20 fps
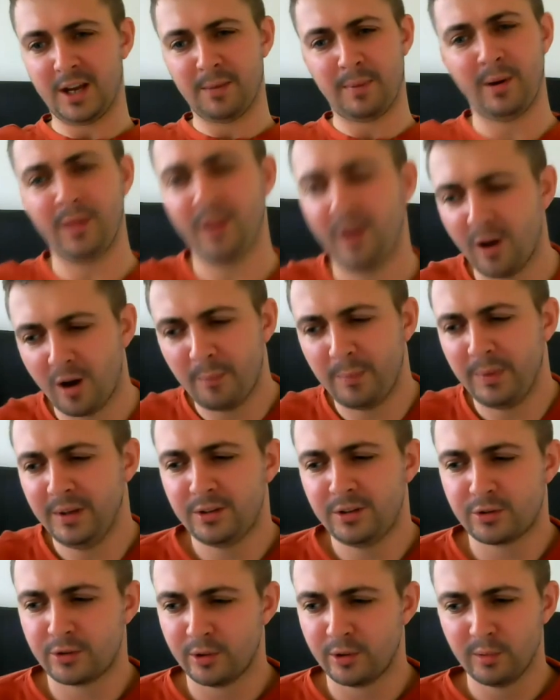about the
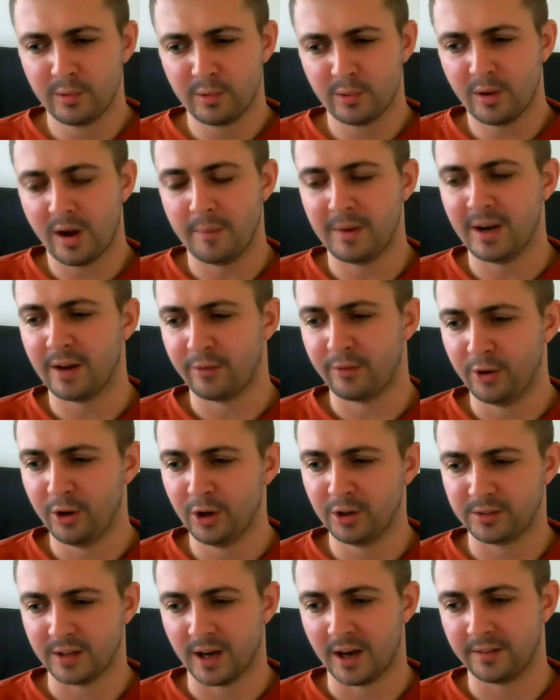heartbeat true, though? I mean, I've
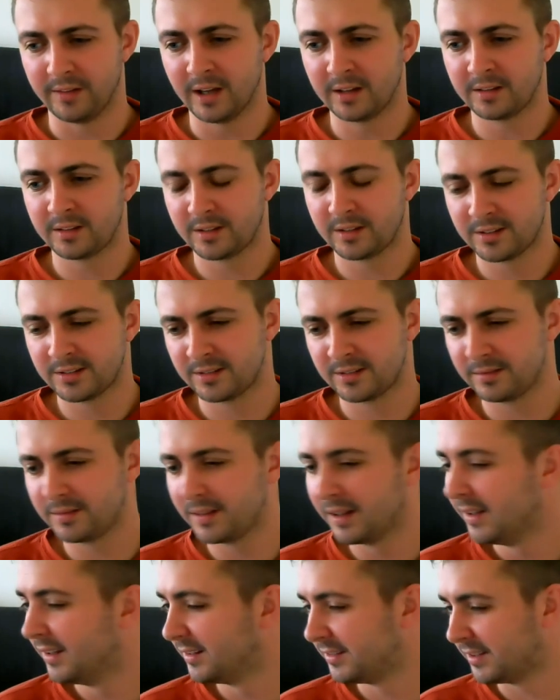heard that. That
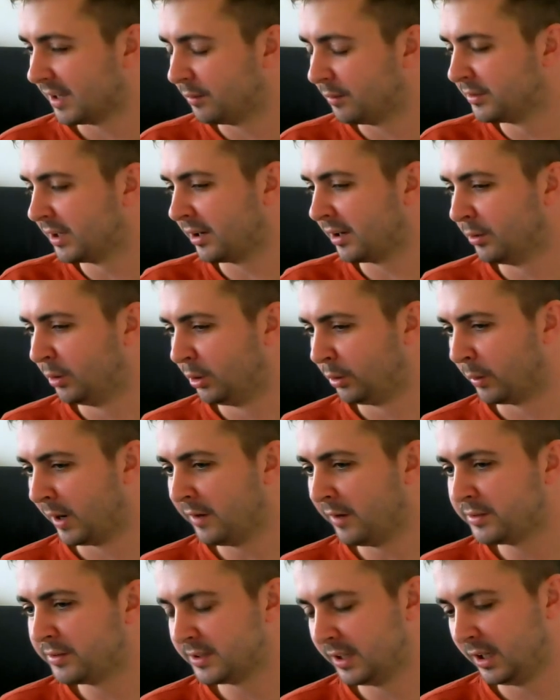sounds like an old
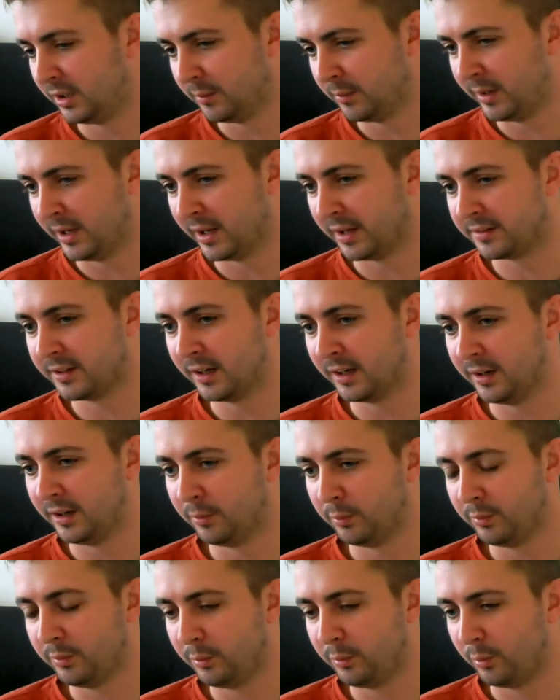wives' tale to me. I'll tell
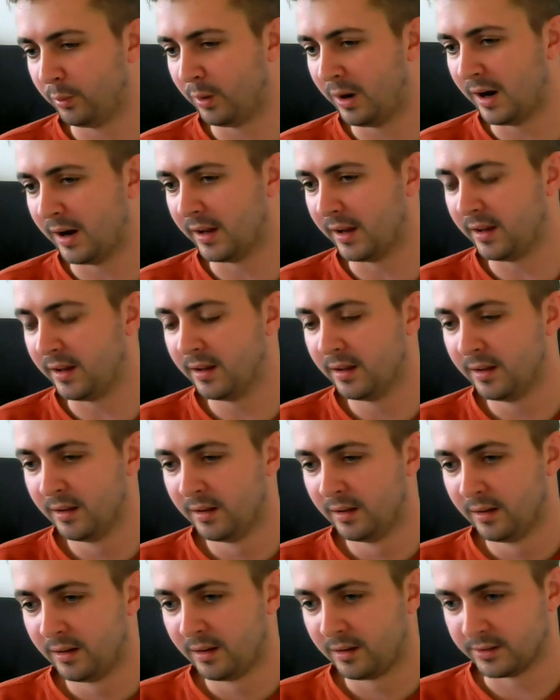you why.
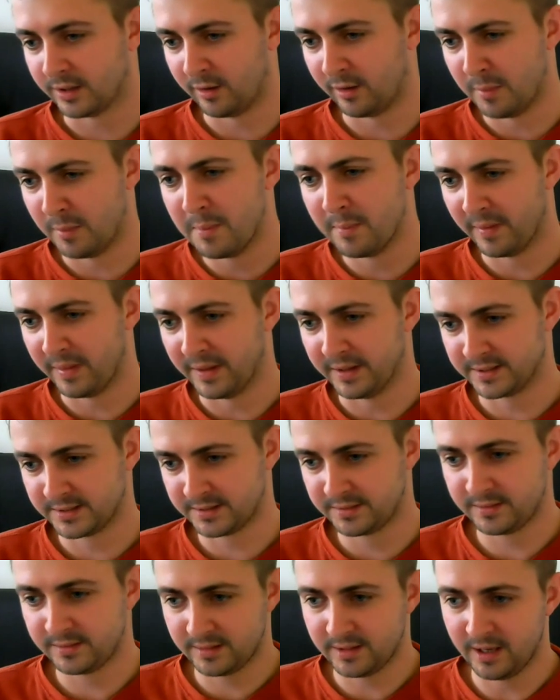Because I remember
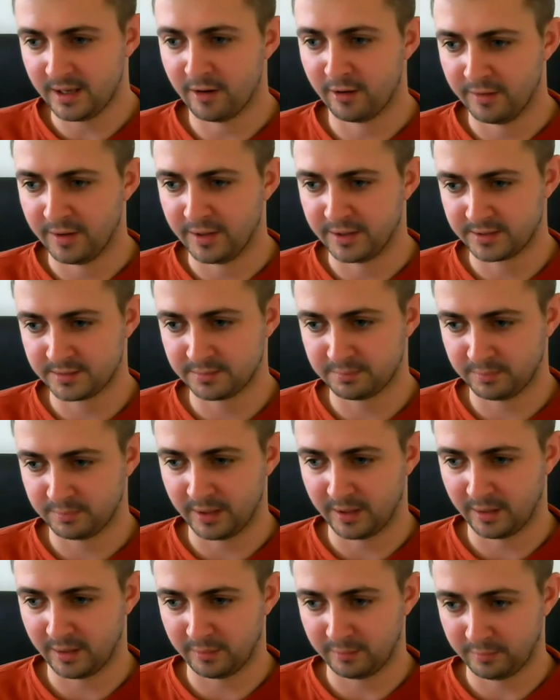hearing this
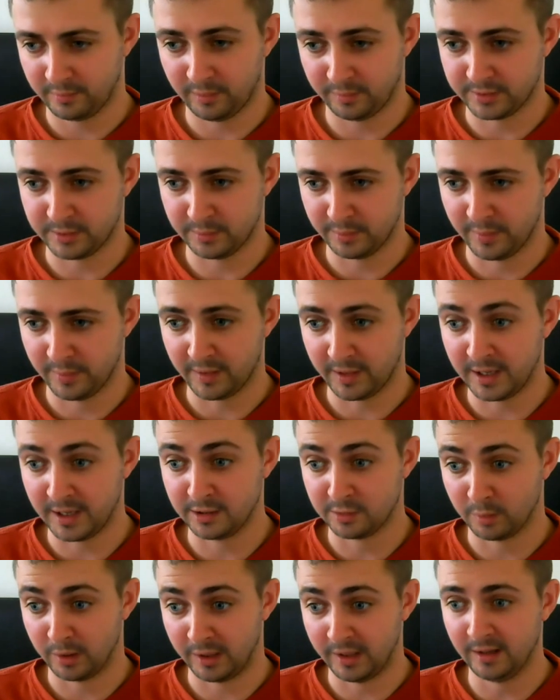when the
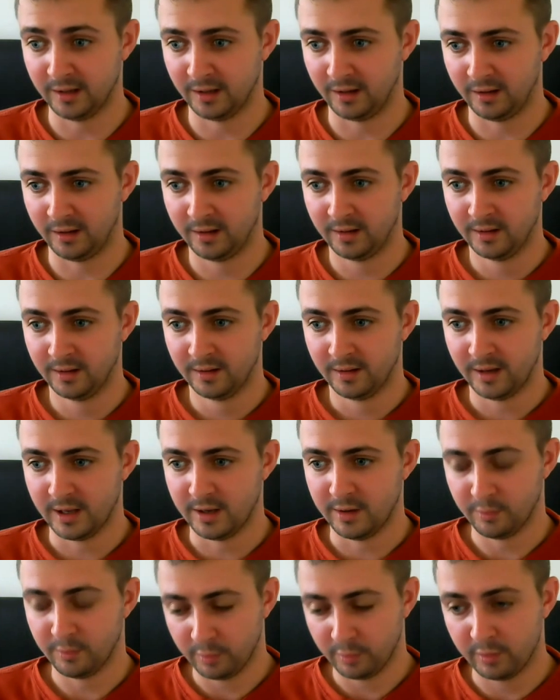kids were little,
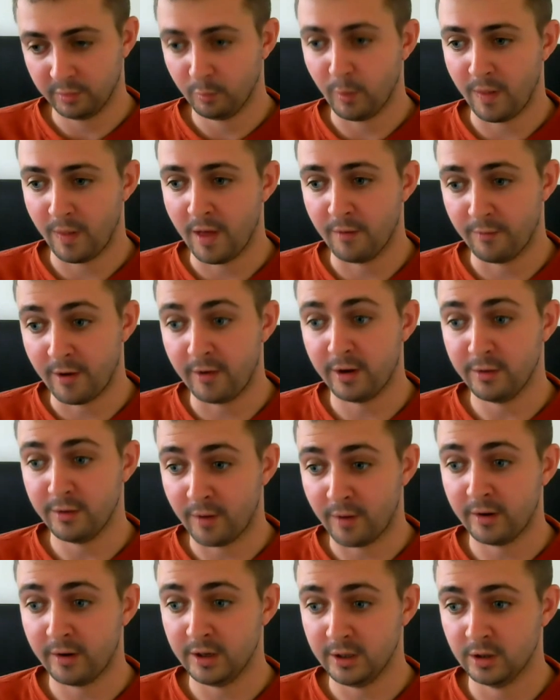and when they're very,
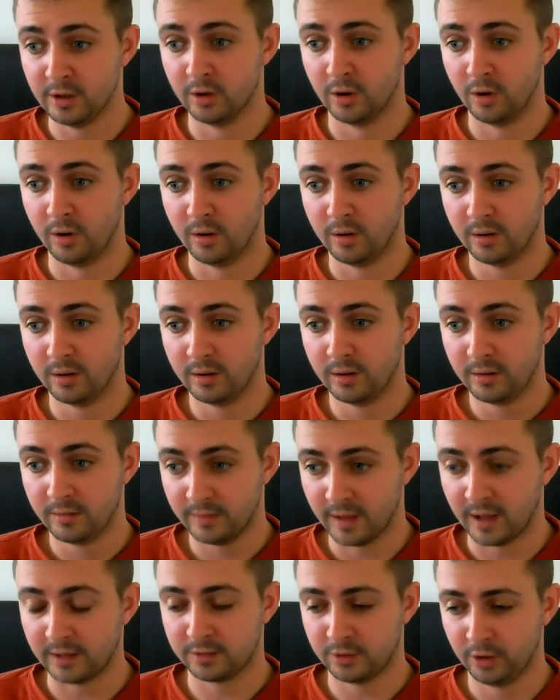very young,
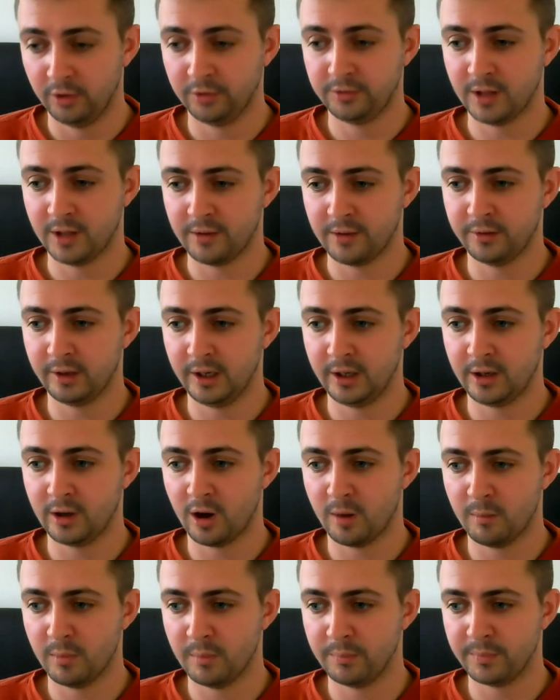that does definitely
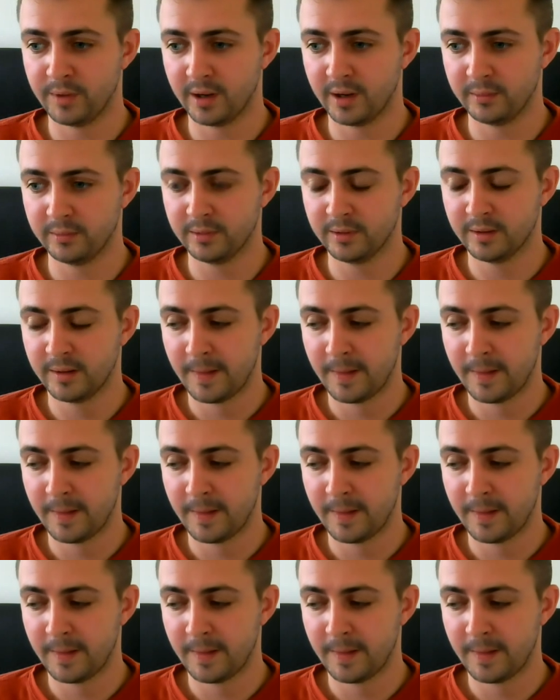calm them down.